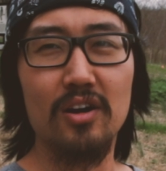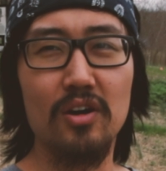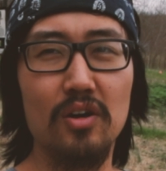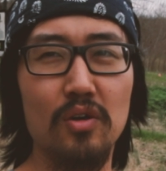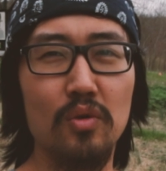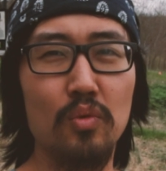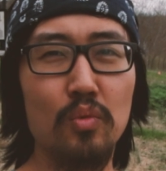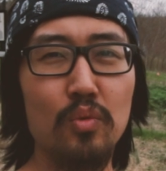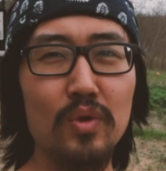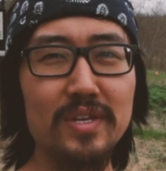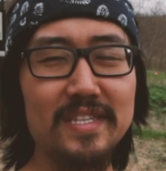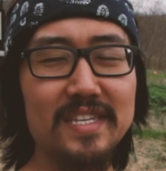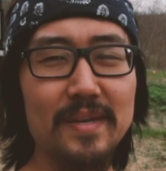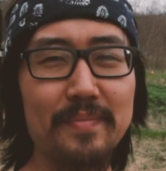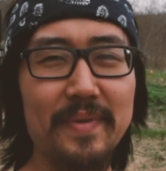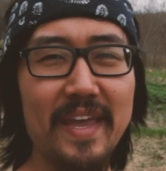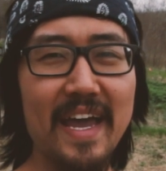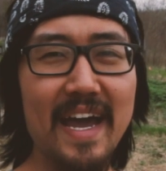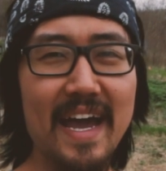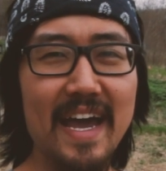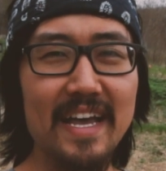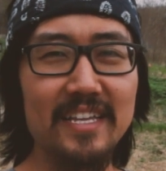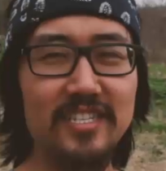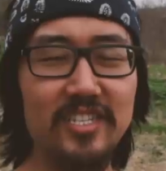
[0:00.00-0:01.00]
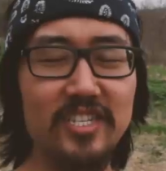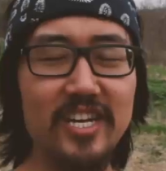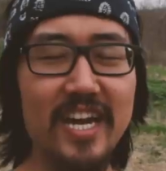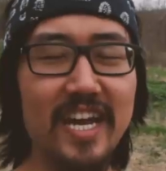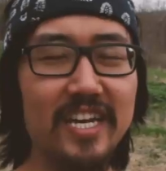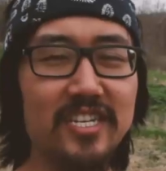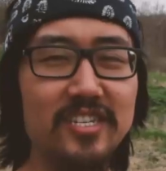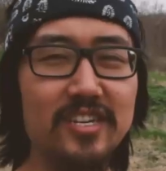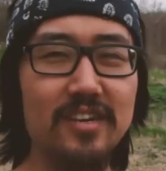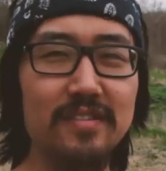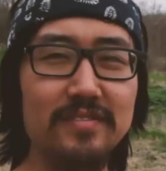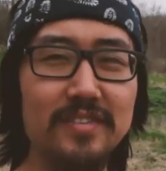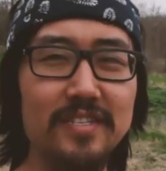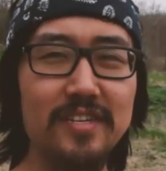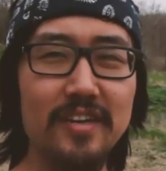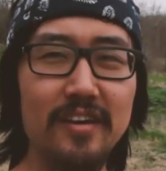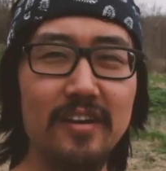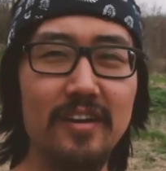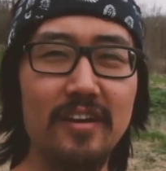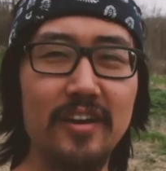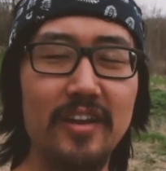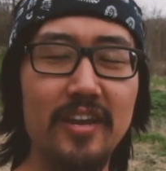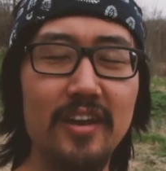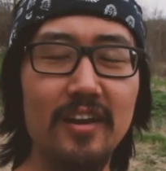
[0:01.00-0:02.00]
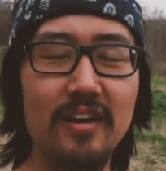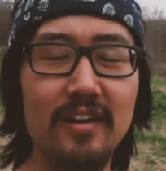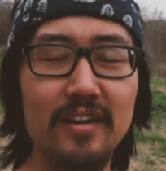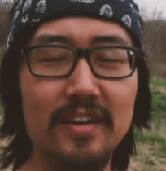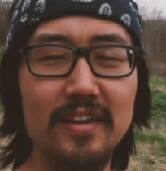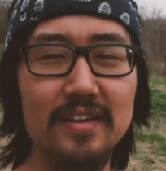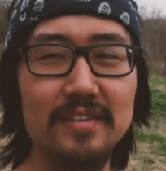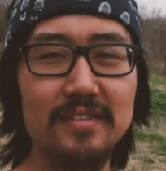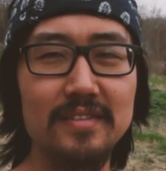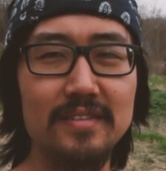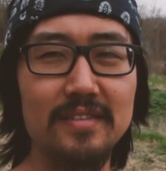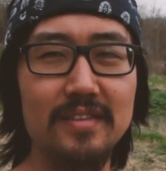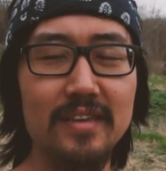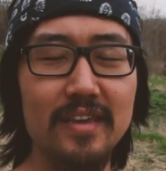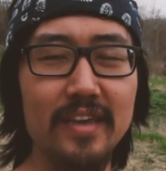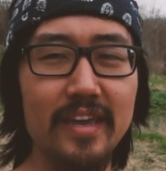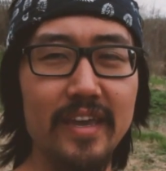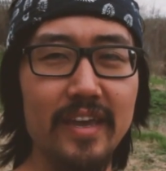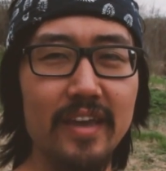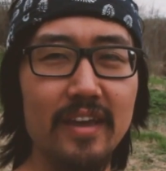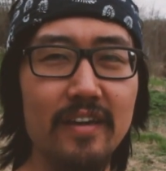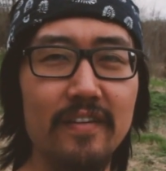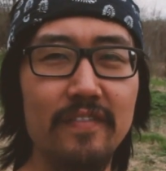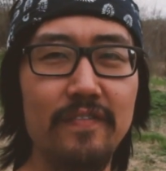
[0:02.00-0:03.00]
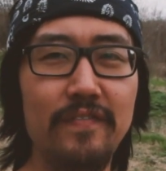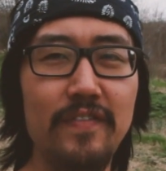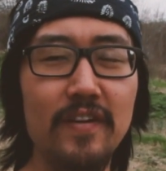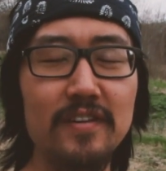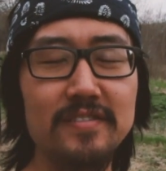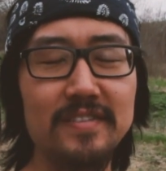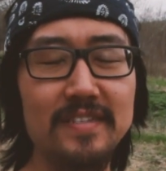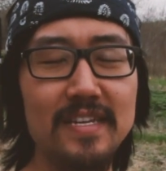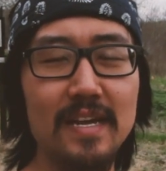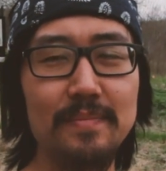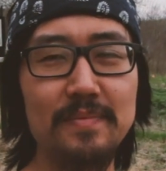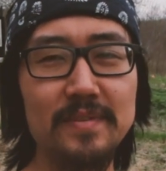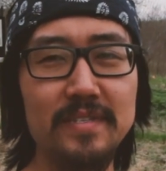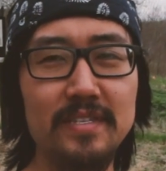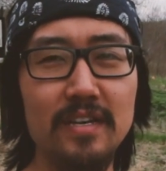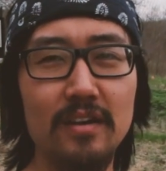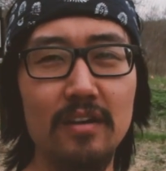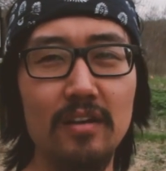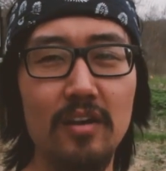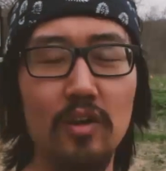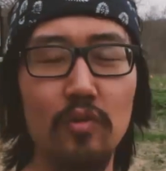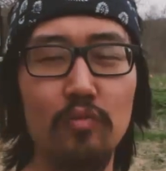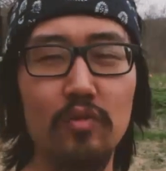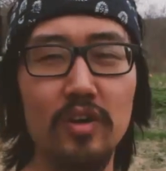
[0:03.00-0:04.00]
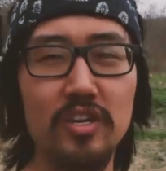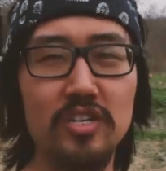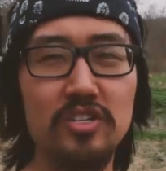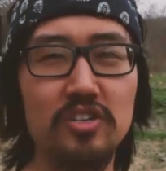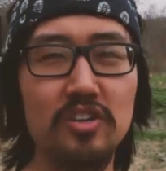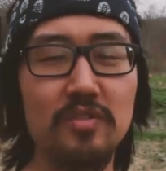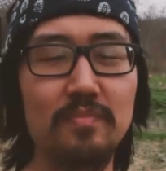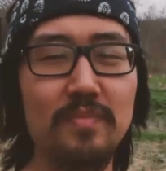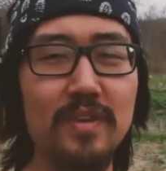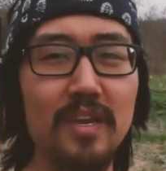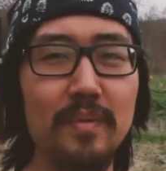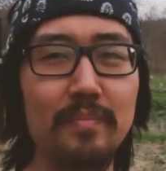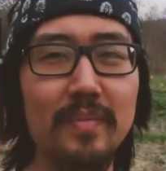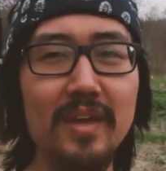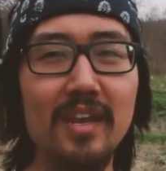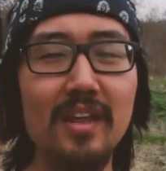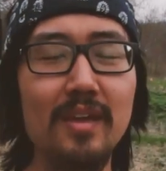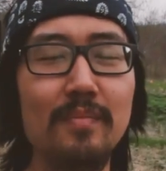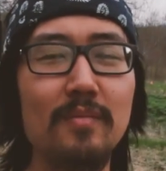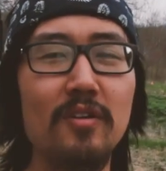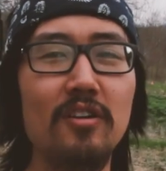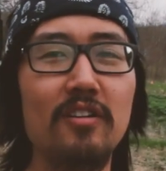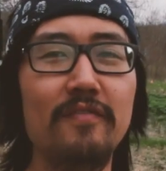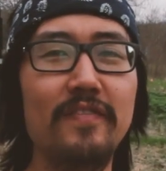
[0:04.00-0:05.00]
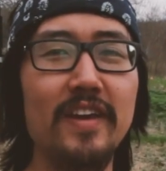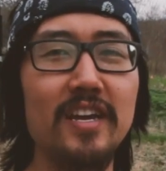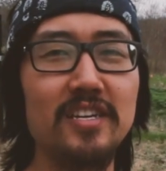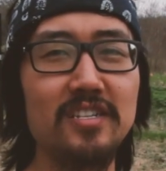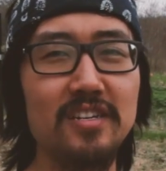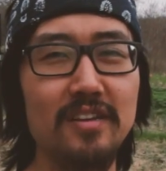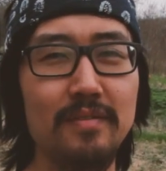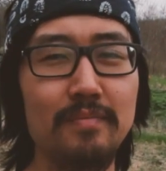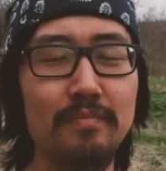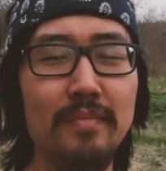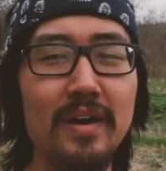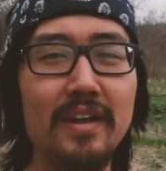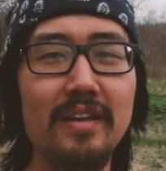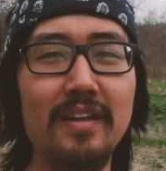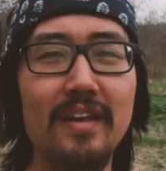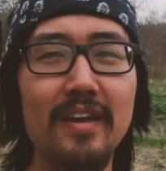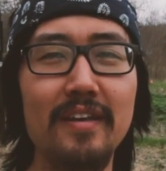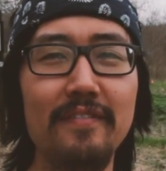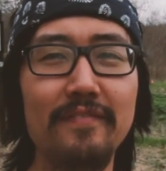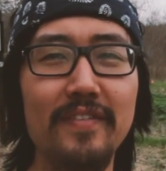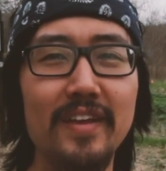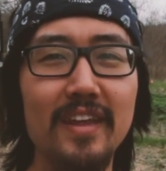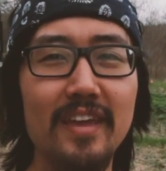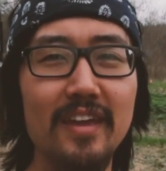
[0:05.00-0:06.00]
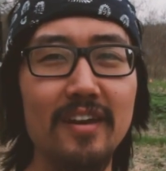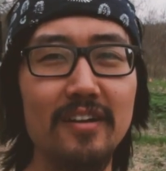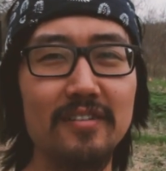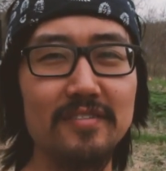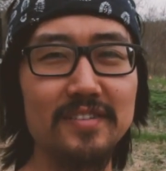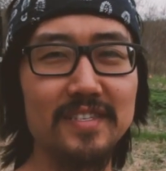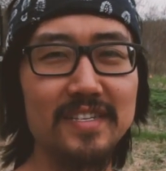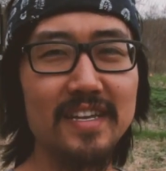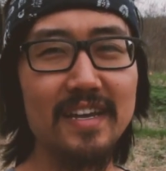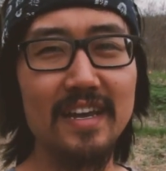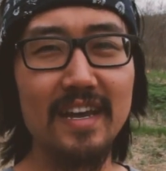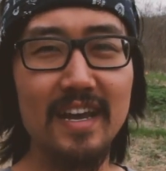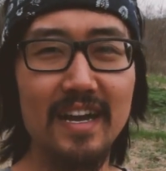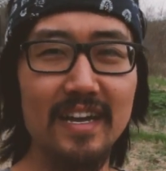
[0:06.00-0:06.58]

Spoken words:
What's up, guys? Jack Jones here. Here is the first episode of what should be mini Motivation Monday videos.